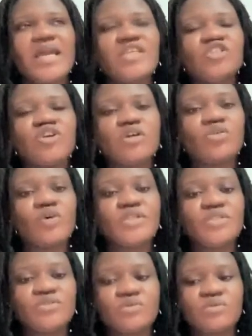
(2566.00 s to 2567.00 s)
it's not
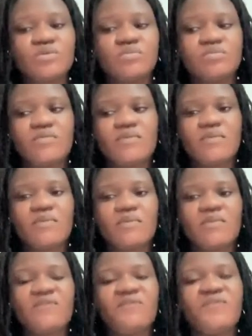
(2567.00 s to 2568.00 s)
going to
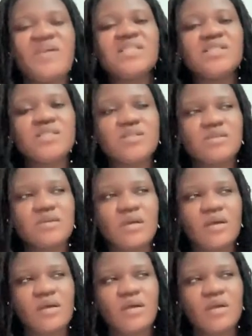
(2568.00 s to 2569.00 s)
fix
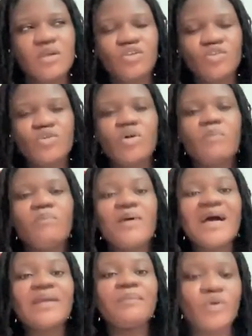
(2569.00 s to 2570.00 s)
your
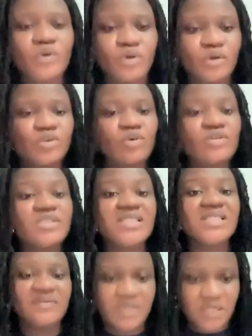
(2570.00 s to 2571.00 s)
bad product or
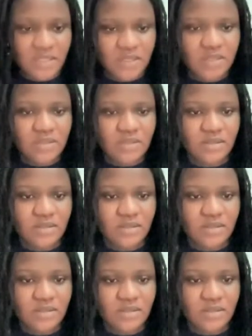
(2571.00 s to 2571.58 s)
service.